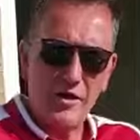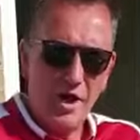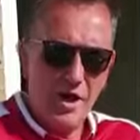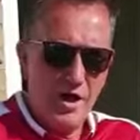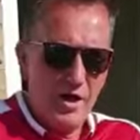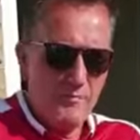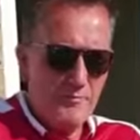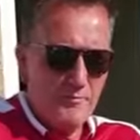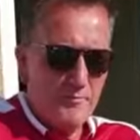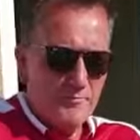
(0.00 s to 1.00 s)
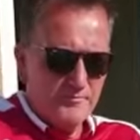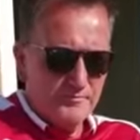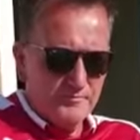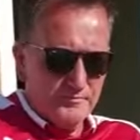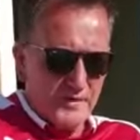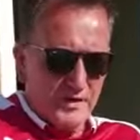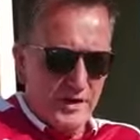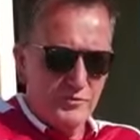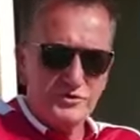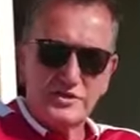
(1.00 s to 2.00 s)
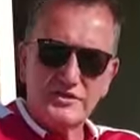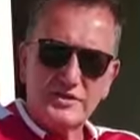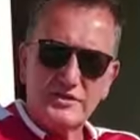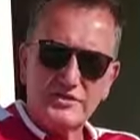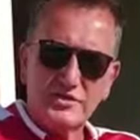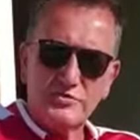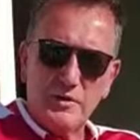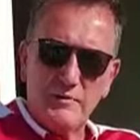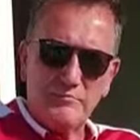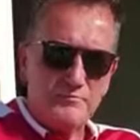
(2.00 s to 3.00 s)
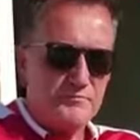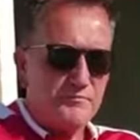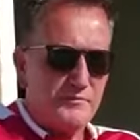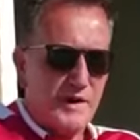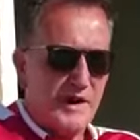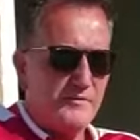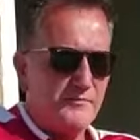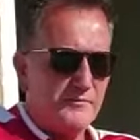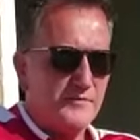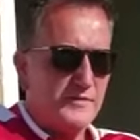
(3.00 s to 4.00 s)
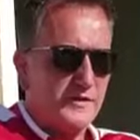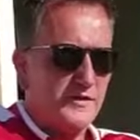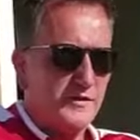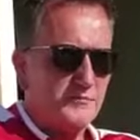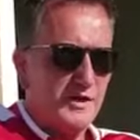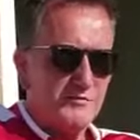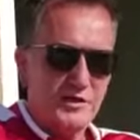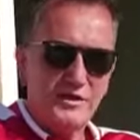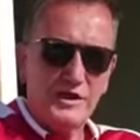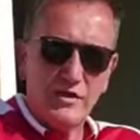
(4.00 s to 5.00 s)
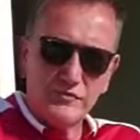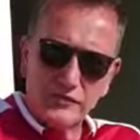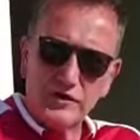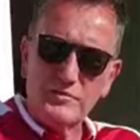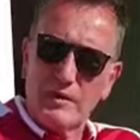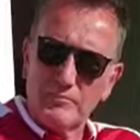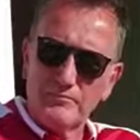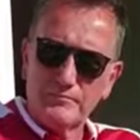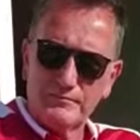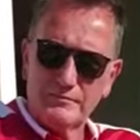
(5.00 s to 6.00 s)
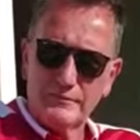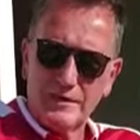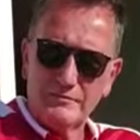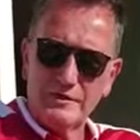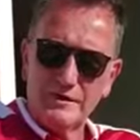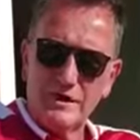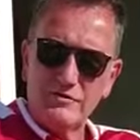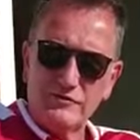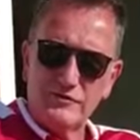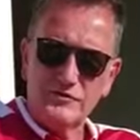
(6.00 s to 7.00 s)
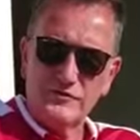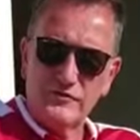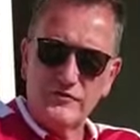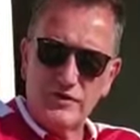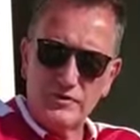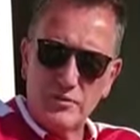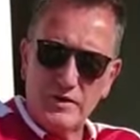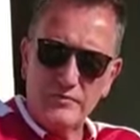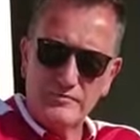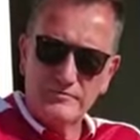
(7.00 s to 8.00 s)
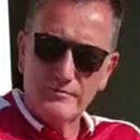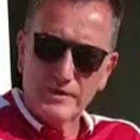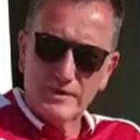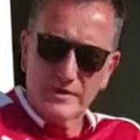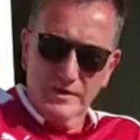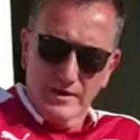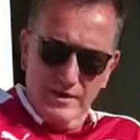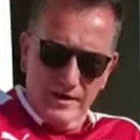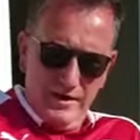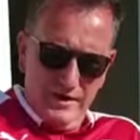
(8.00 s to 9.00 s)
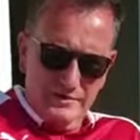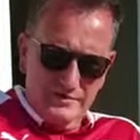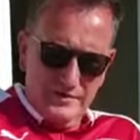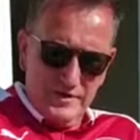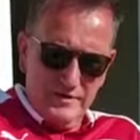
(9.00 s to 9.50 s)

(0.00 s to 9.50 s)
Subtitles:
I was going to say 2-1, but I'm going to go 3-1. I'm going to go for us for 3-1, and